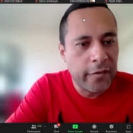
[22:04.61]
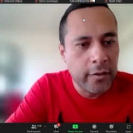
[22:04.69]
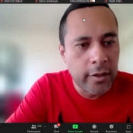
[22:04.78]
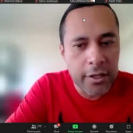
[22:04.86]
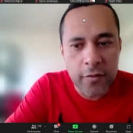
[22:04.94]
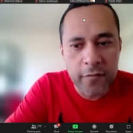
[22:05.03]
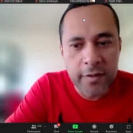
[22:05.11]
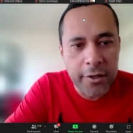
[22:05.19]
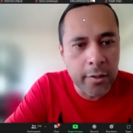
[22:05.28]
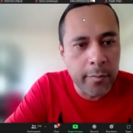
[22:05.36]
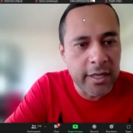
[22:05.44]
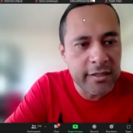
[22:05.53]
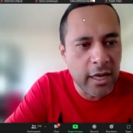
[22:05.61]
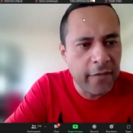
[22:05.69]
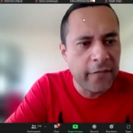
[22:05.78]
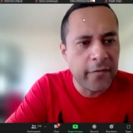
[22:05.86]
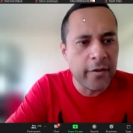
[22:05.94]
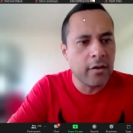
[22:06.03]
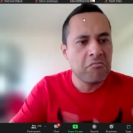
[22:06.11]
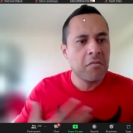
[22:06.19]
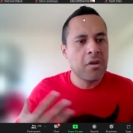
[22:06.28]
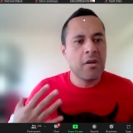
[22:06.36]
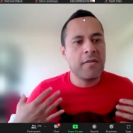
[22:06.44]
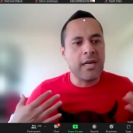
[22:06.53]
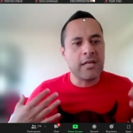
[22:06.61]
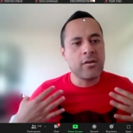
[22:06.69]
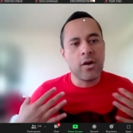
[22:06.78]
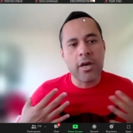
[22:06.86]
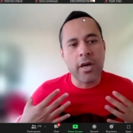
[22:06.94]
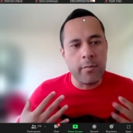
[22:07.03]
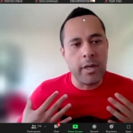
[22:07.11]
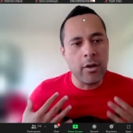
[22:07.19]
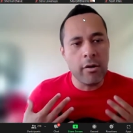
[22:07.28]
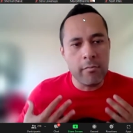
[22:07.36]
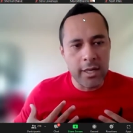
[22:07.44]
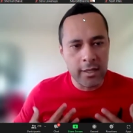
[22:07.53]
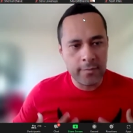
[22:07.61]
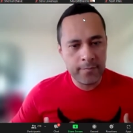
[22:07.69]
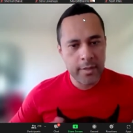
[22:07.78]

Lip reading: that you've done your best effort, that's not going to be on me.